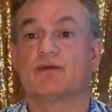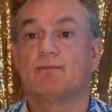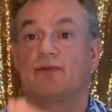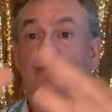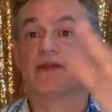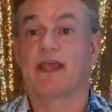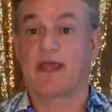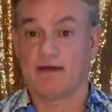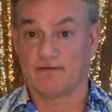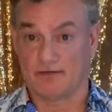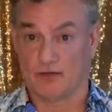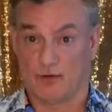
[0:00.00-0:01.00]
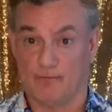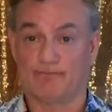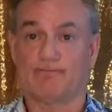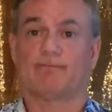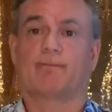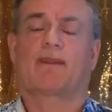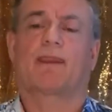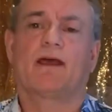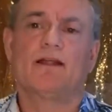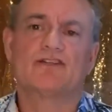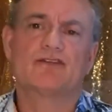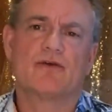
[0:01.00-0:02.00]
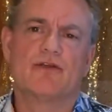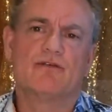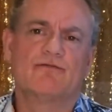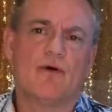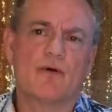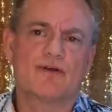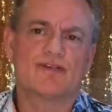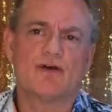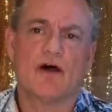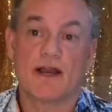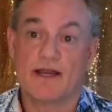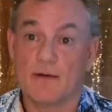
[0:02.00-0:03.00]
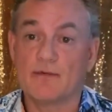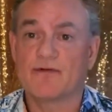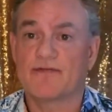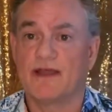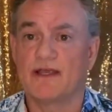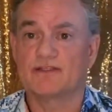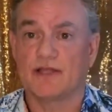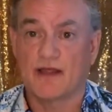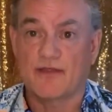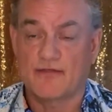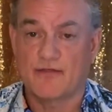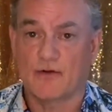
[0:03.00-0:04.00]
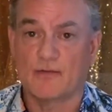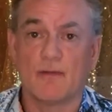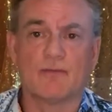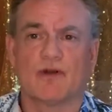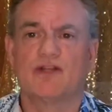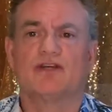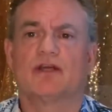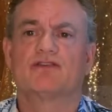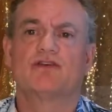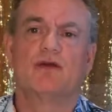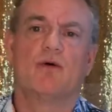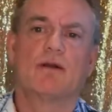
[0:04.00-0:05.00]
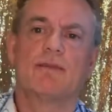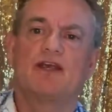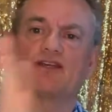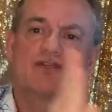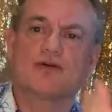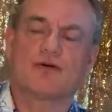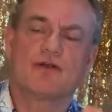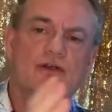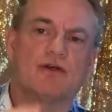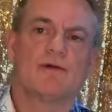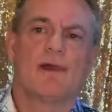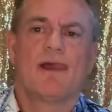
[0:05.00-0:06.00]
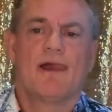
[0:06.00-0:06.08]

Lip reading: building envelope, and so you focus on a number of things like thermal bridging. So you want to make sure your